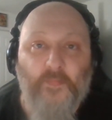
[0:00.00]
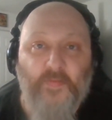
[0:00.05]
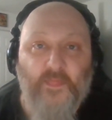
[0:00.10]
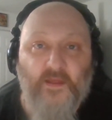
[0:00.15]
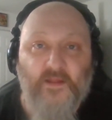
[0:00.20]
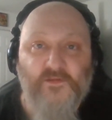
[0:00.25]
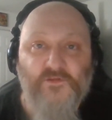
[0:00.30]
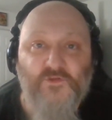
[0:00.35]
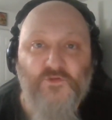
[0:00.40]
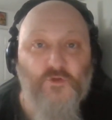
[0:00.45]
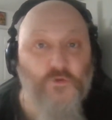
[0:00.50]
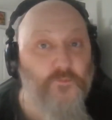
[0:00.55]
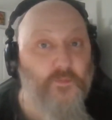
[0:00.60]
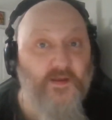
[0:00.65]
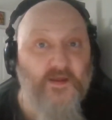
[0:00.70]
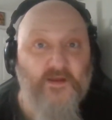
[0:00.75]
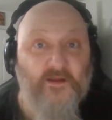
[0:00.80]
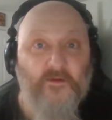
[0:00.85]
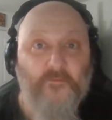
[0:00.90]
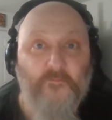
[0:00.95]
It's too
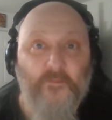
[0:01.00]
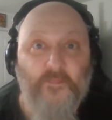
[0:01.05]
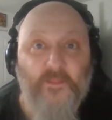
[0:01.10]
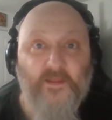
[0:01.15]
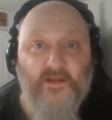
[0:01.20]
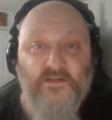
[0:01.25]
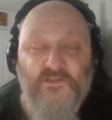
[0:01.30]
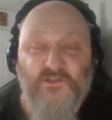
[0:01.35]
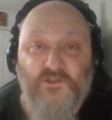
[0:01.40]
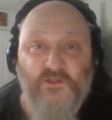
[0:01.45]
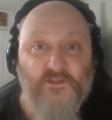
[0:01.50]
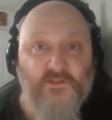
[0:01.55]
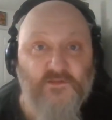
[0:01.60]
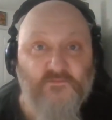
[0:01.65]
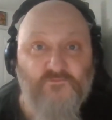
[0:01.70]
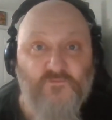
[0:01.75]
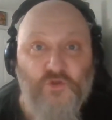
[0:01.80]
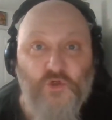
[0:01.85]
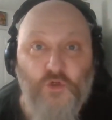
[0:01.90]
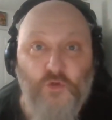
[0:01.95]
big. It's just
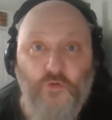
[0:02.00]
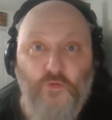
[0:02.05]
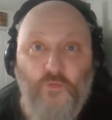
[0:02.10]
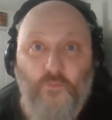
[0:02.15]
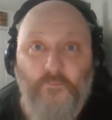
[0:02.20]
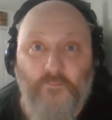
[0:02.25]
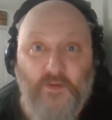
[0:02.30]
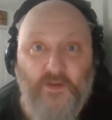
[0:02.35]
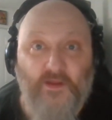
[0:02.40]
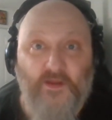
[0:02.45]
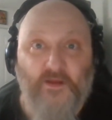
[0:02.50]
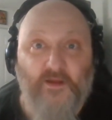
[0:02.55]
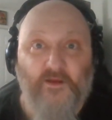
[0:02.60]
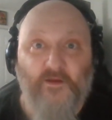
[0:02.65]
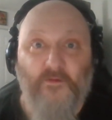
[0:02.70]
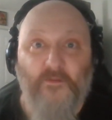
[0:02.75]
too big.